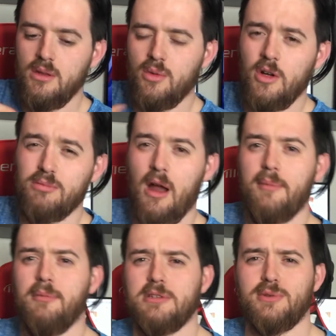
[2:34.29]
the real
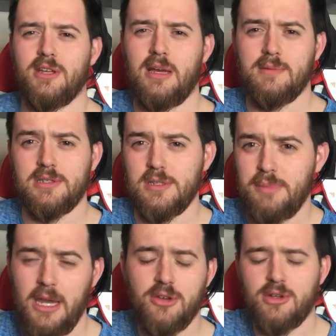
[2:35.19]
problem is when it comes to the
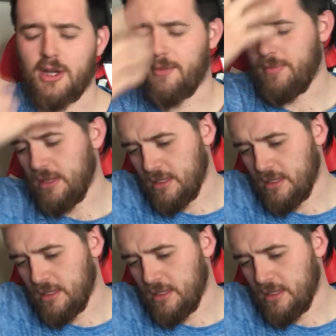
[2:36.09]
Patreon.